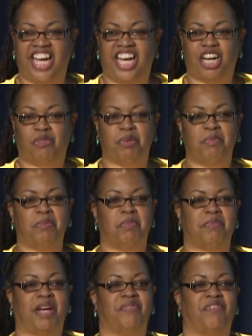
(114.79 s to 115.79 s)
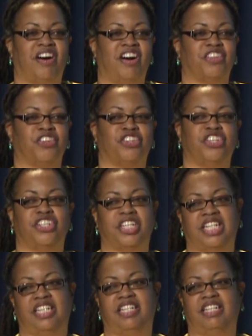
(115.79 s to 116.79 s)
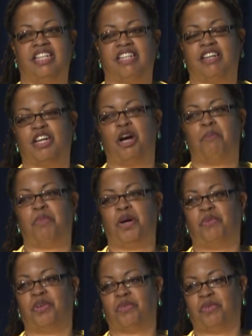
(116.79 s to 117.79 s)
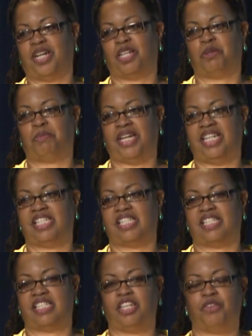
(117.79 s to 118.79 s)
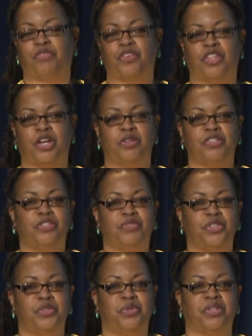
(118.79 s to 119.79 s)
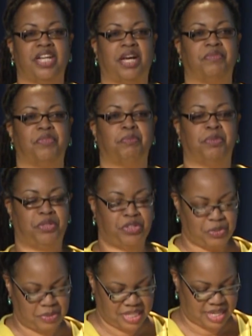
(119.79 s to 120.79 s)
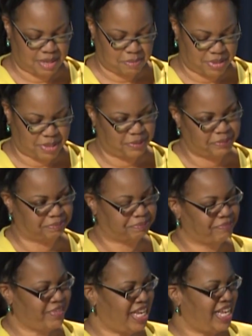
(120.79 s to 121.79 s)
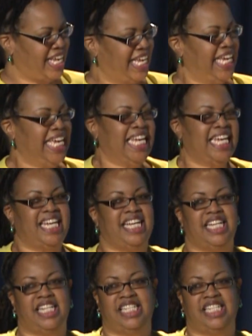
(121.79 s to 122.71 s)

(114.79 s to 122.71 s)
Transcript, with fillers: And I remember my father cooking gumbo on a regular basis. And for those of you who are not familiar with gumbo, it